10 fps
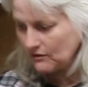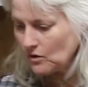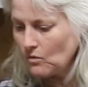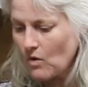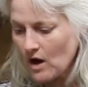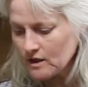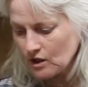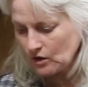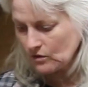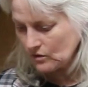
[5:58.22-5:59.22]
if you want
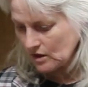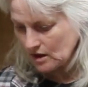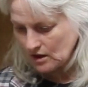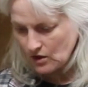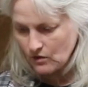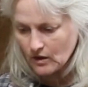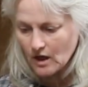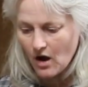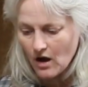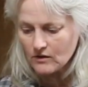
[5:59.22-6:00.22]
to, you
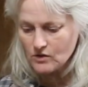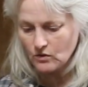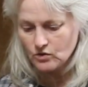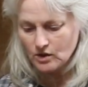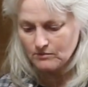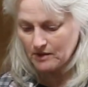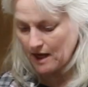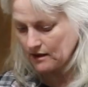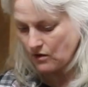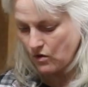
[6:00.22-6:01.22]
can also just
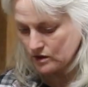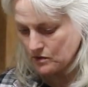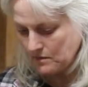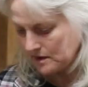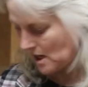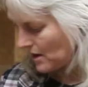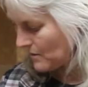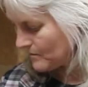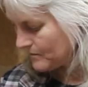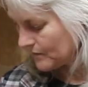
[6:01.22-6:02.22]
plant the whole sweet
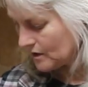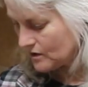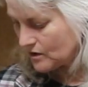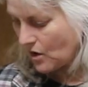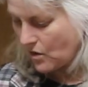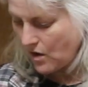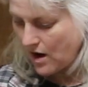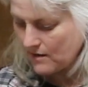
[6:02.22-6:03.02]
potato. So